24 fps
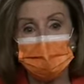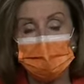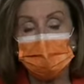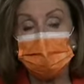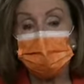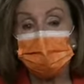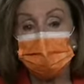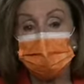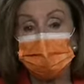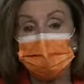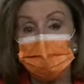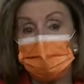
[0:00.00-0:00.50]

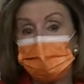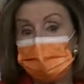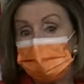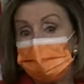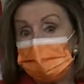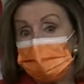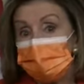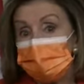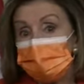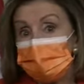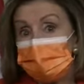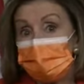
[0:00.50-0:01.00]

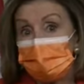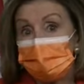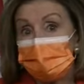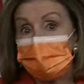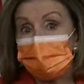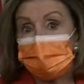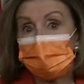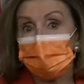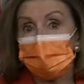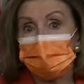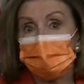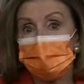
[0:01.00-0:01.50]
by
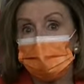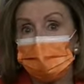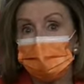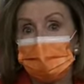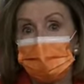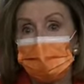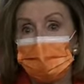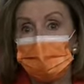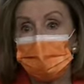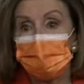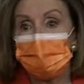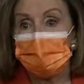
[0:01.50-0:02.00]
the
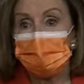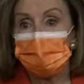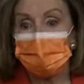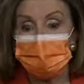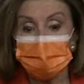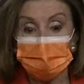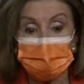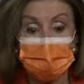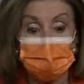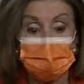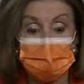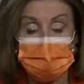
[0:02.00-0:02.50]

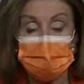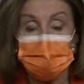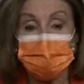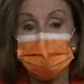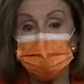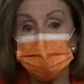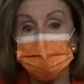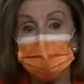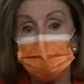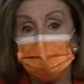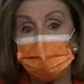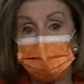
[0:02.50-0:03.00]
American
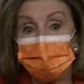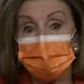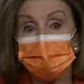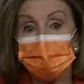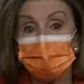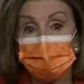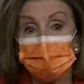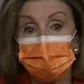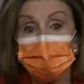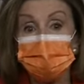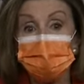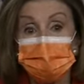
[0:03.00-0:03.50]

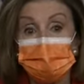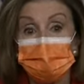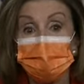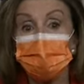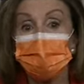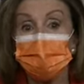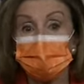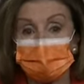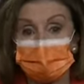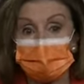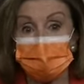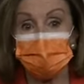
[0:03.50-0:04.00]
Society of
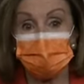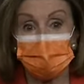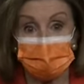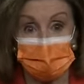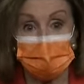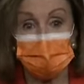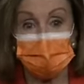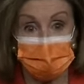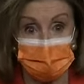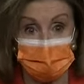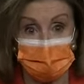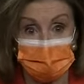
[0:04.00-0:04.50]
Civil
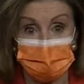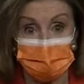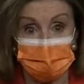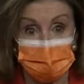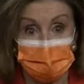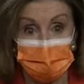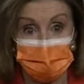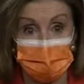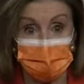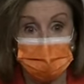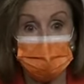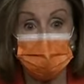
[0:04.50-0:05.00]
Engineers.
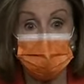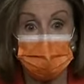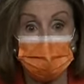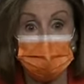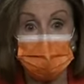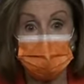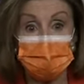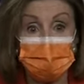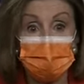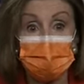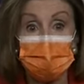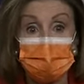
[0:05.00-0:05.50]
We're
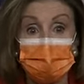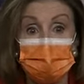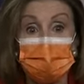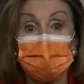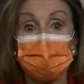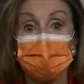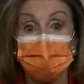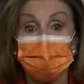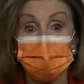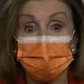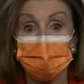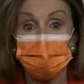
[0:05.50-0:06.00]
way
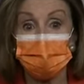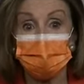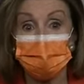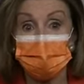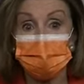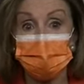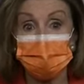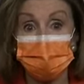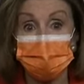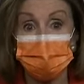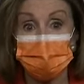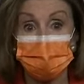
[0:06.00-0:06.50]
behind where
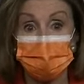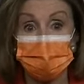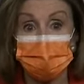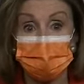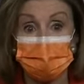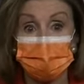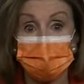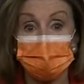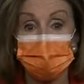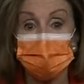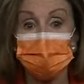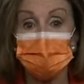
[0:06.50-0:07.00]
we should
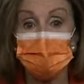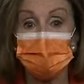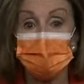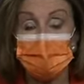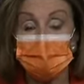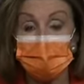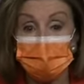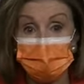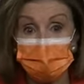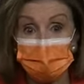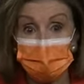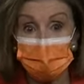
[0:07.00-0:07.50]
be
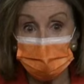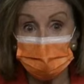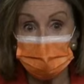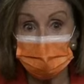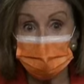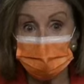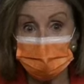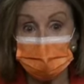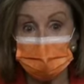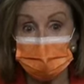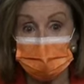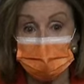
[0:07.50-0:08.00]
in terms
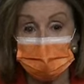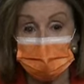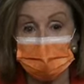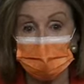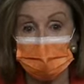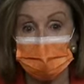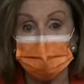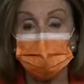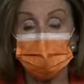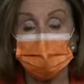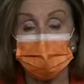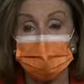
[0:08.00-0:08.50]
of building
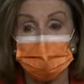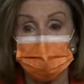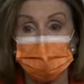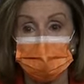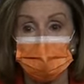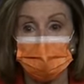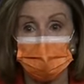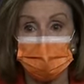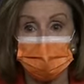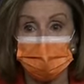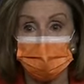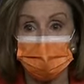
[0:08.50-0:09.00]
the
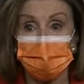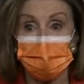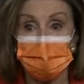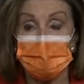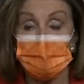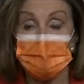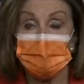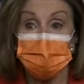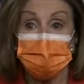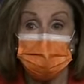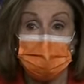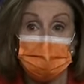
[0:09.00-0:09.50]
infrastructure.
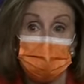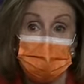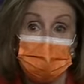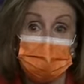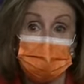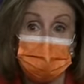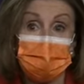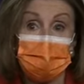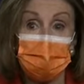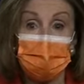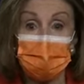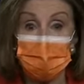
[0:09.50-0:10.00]
So I
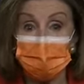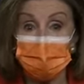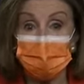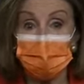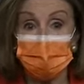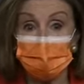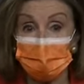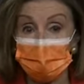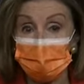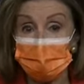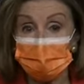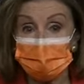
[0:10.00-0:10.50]
would hope
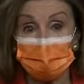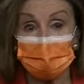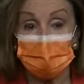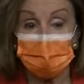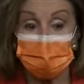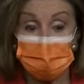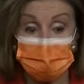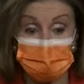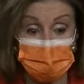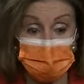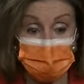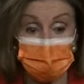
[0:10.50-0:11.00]
it would,
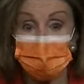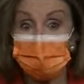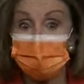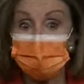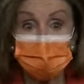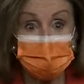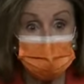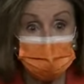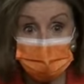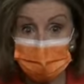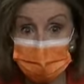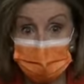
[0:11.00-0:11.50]
because it'll
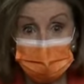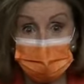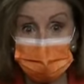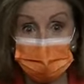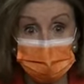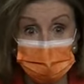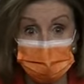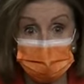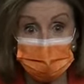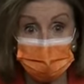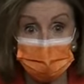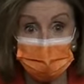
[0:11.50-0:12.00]
be in their
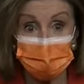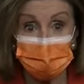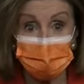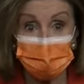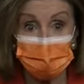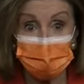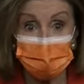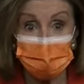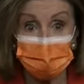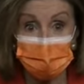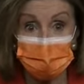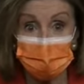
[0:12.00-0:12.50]
districts.
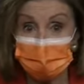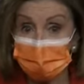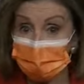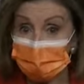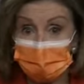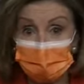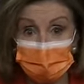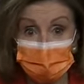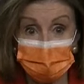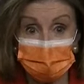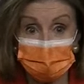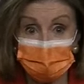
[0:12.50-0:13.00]

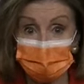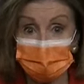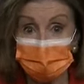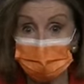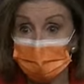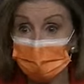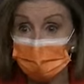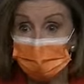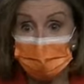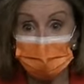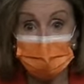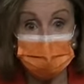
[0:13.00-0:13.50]
Again, they'll
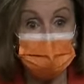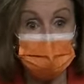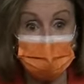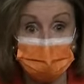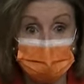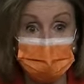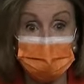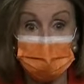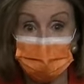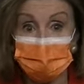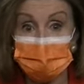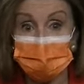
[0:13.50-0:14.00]
vote
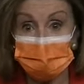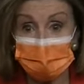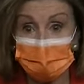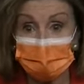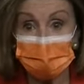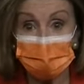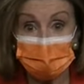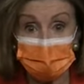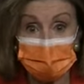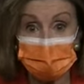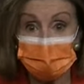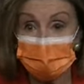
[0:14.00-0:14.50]
no and
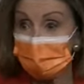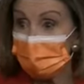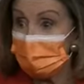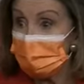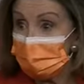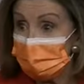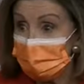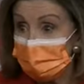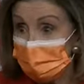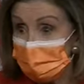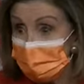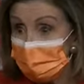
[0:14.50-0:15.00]
take the dough,
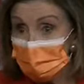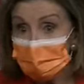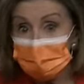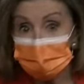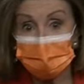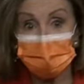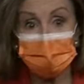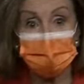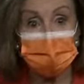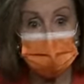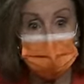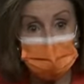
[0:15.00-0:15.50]
show up
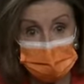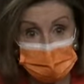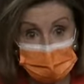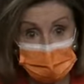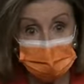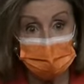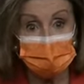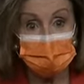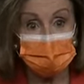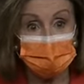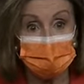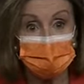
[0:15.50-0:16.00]
at the ribbon
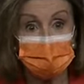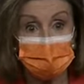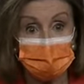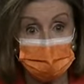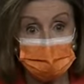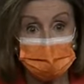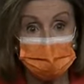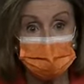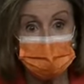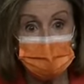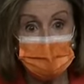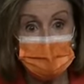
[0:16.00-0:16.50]
cutting and the
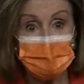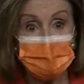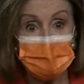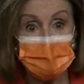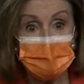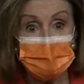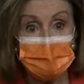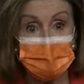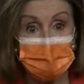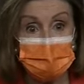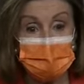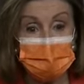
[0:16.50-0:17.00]
rest.
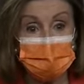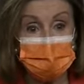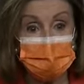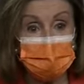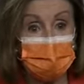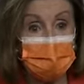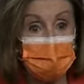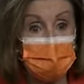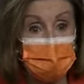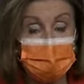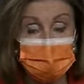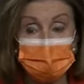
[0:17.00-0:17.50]
So
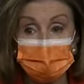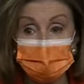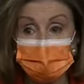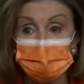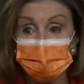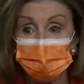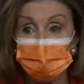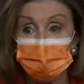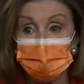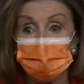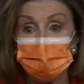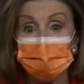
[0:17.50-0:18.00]
hopefully
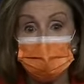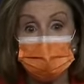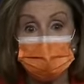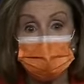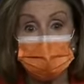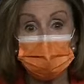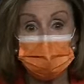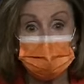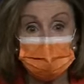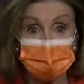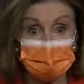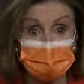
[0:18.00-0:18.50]
they will
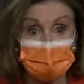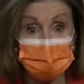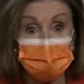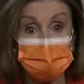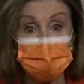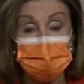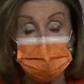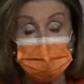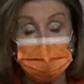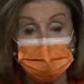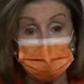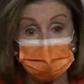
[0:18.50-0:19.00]
be an
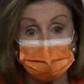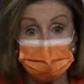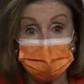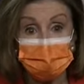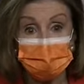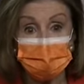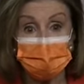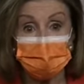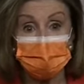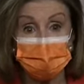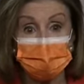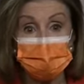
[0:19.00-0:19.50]

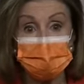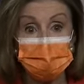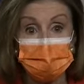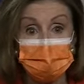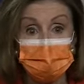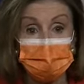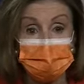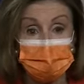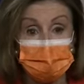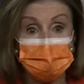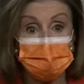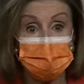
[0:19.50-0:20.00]
intellectual
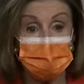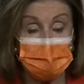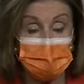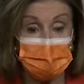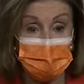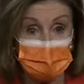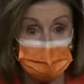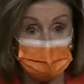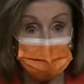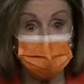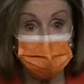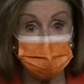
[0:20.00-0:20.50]
resource
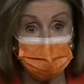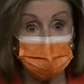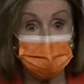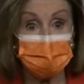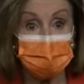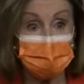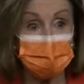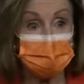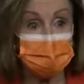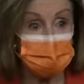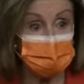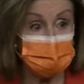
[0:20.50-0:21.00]
as
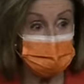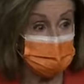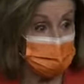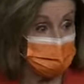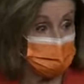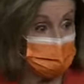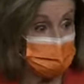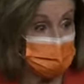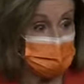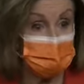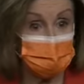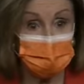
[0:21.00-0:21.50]
well as
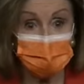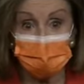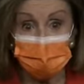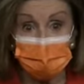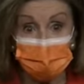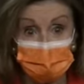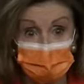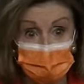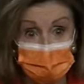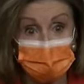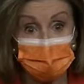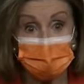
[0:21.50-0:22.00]
to
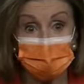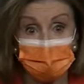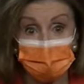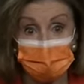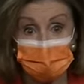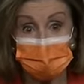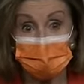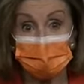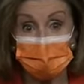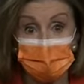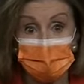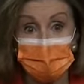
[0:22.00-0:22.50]
what are
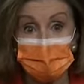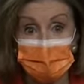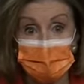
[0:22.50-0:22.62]
the